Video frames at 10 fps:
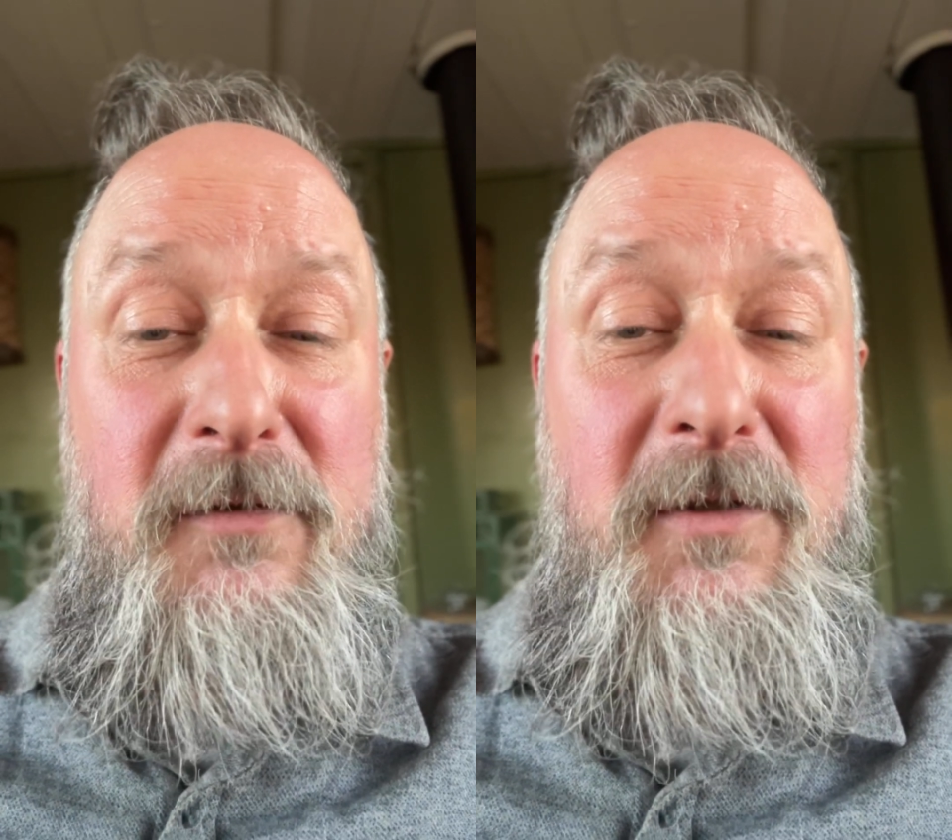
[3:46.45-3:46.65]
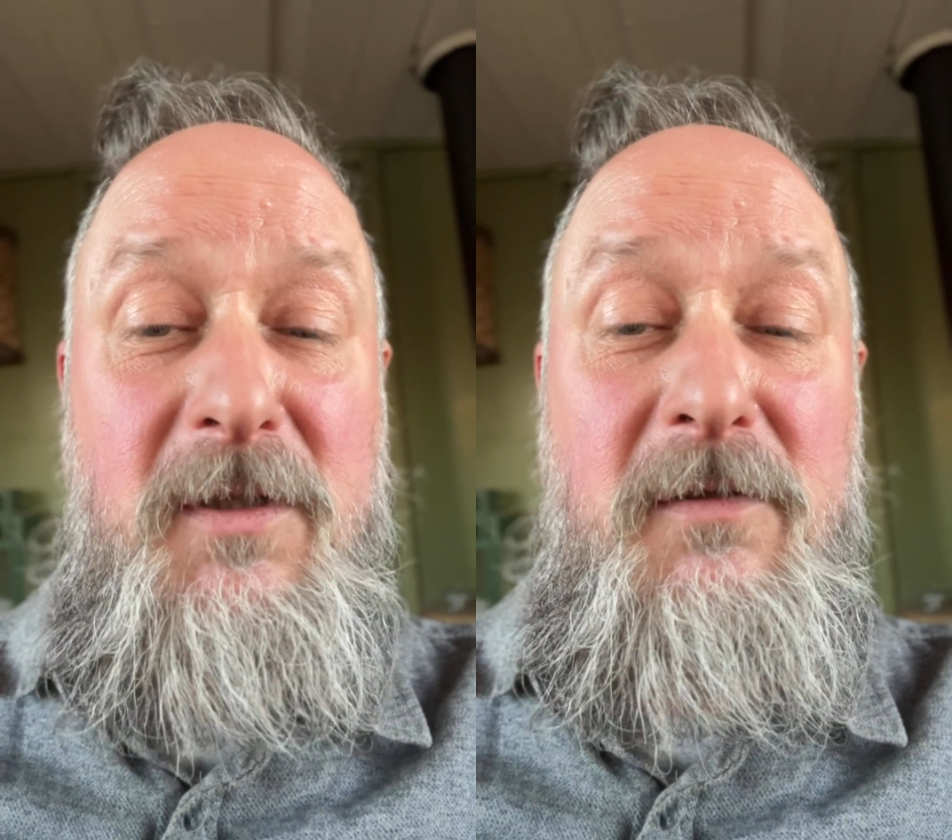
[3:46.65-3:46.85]

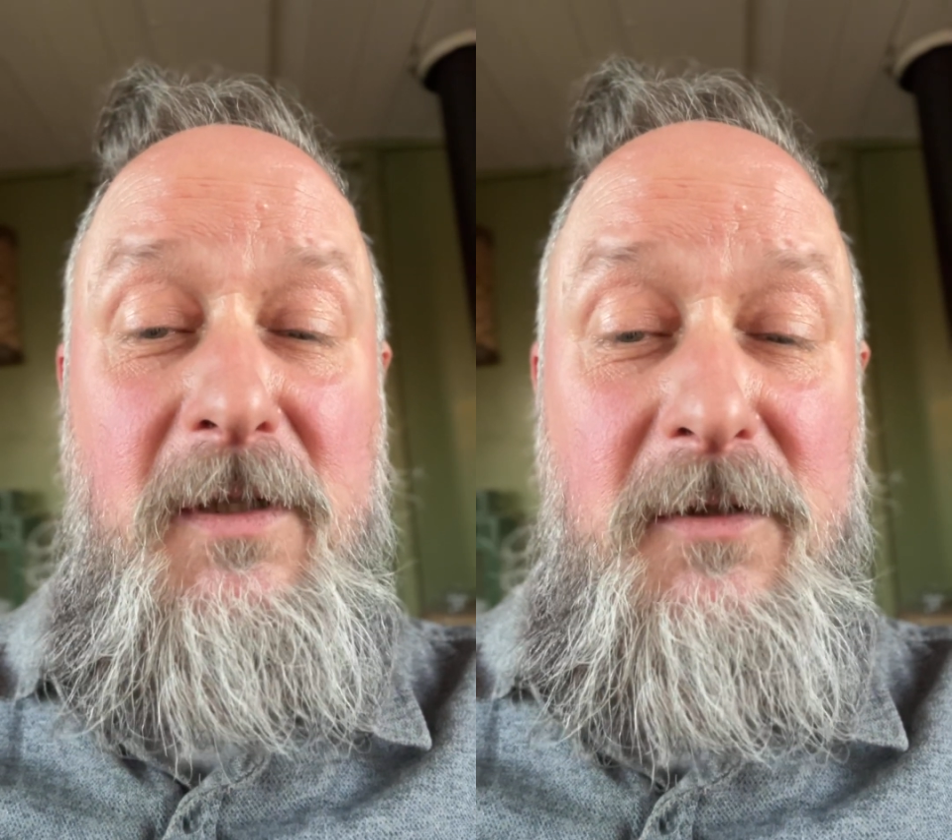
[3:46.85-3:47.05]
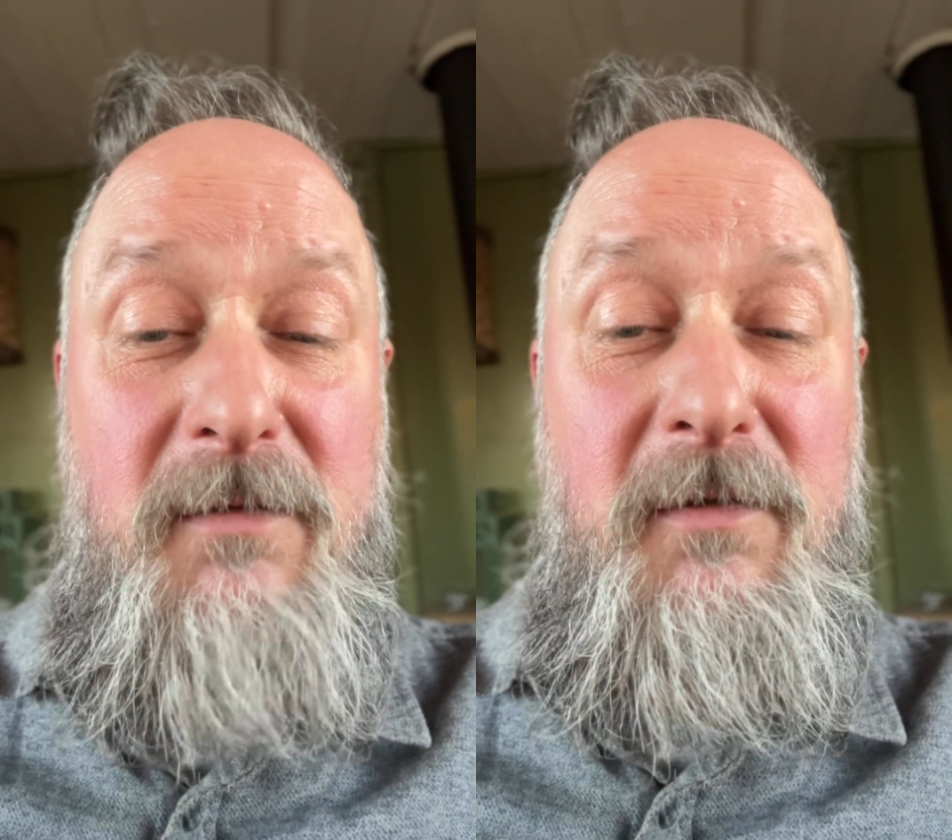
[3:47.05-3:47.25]
just
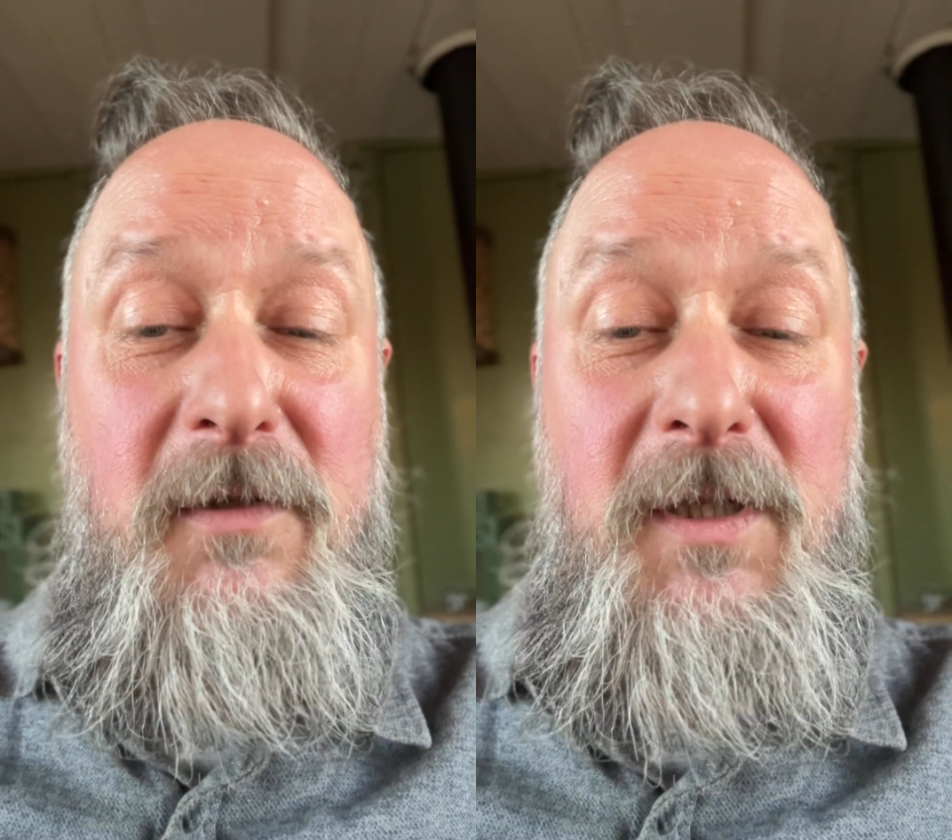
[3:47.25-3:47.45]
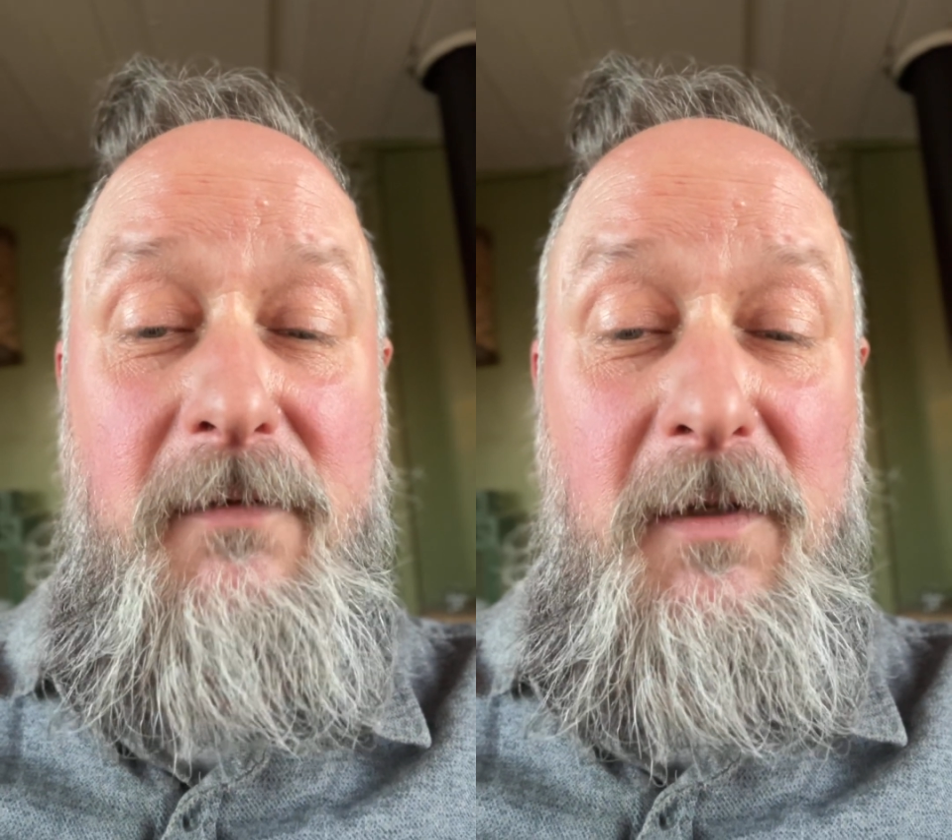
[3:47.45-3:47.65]
want to
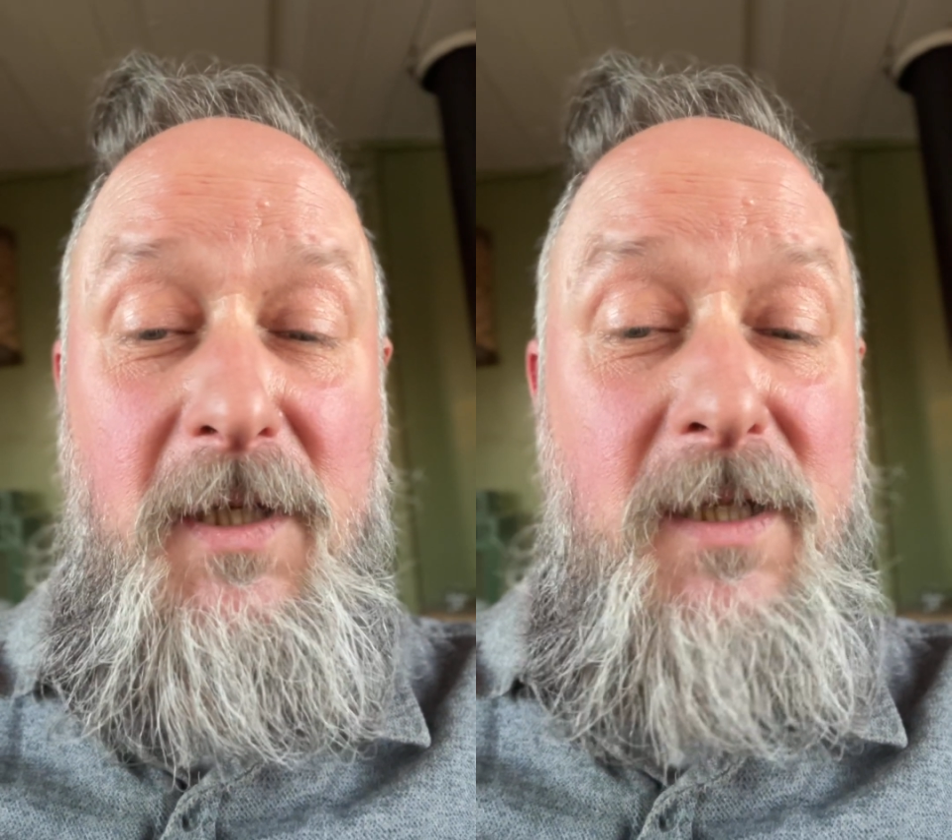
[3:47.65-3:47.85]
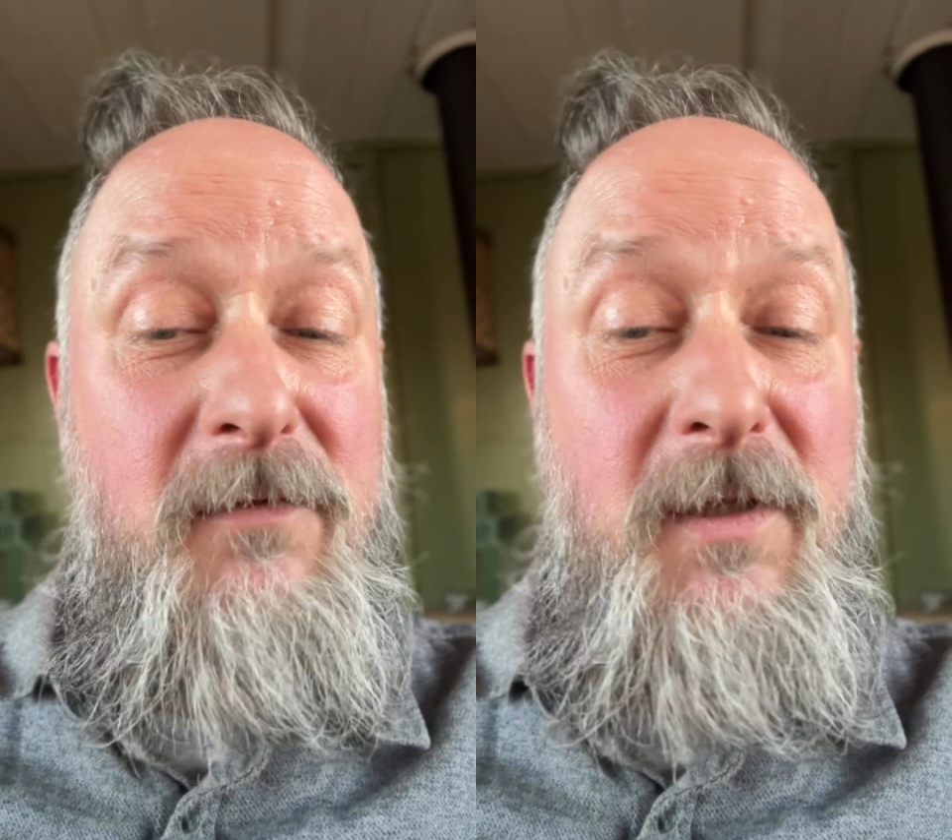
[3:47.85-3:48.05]
leave it
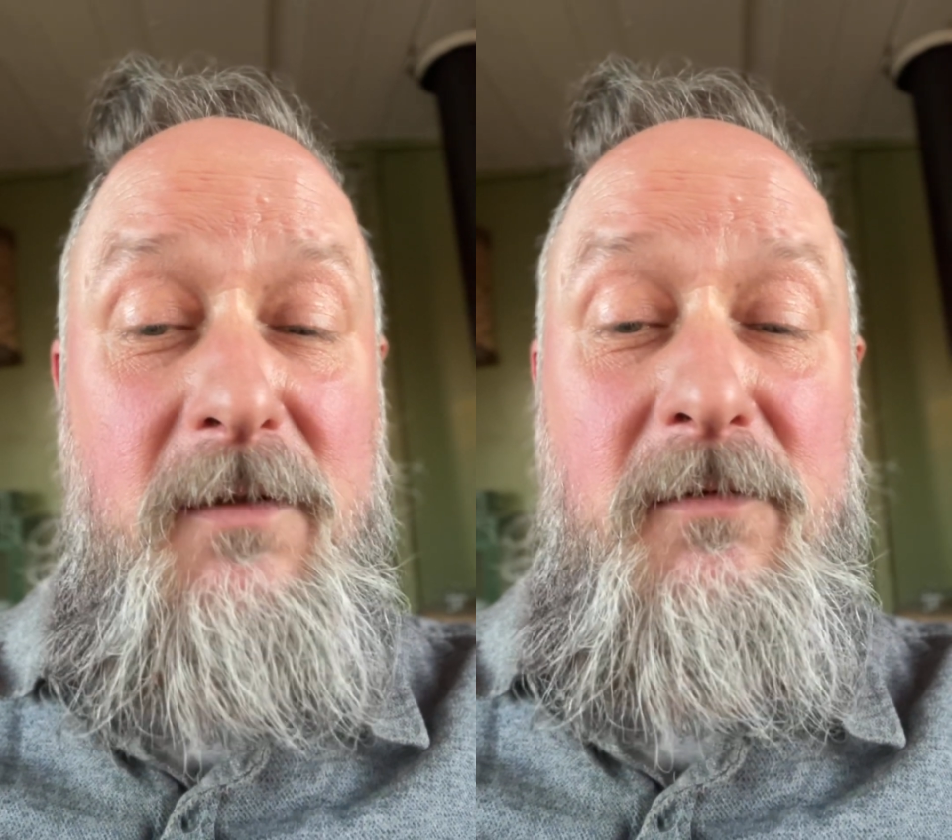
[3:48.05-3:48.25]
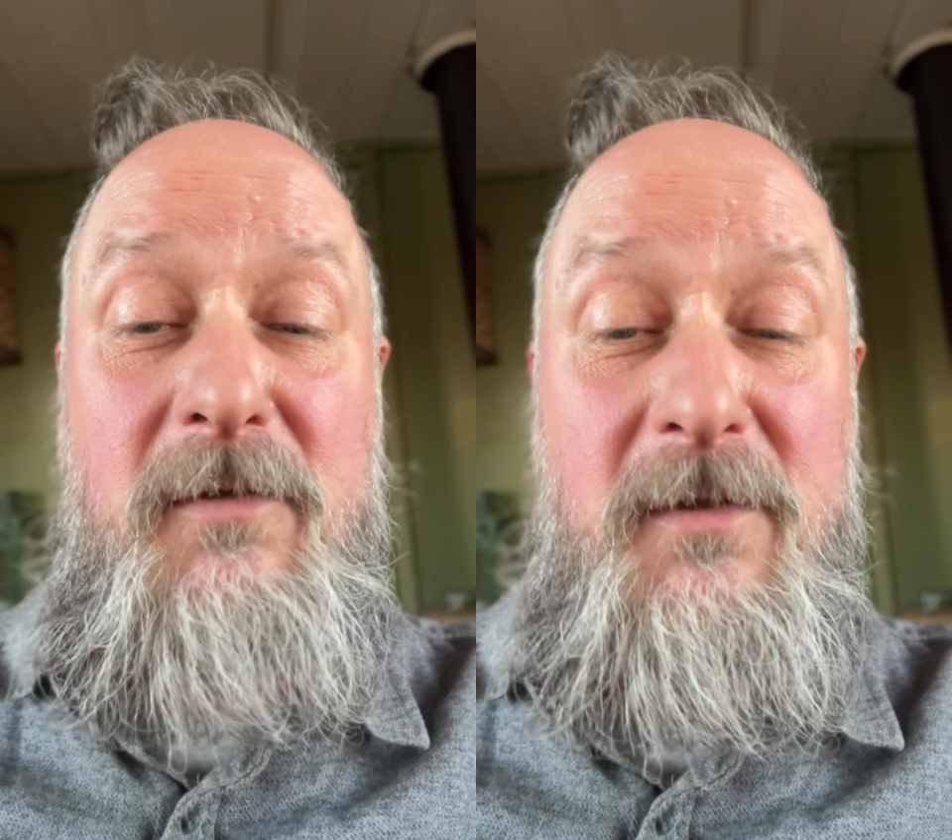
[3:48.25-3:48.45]
there and